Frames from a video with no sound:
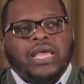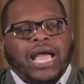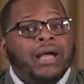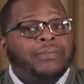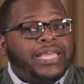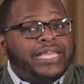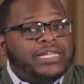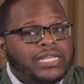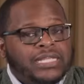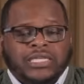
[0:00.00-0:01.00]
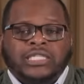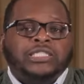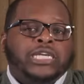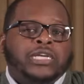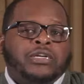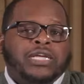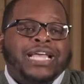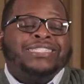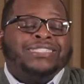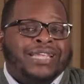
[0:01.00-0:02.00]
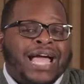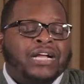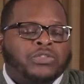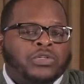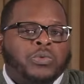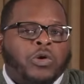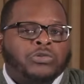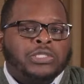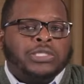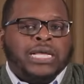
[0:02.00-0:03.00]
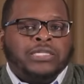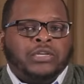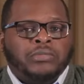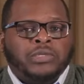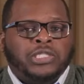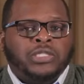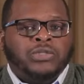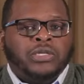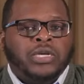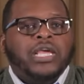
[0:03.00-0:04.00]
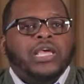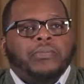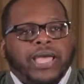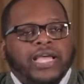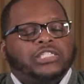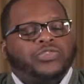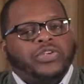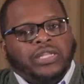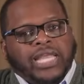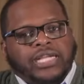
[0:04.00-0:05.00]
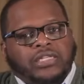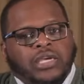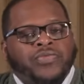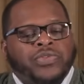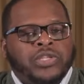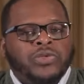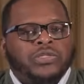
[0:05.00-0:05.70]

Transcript: I'm ending this year as Dr. Walter Scott Thomas Jr., pastor elect of the New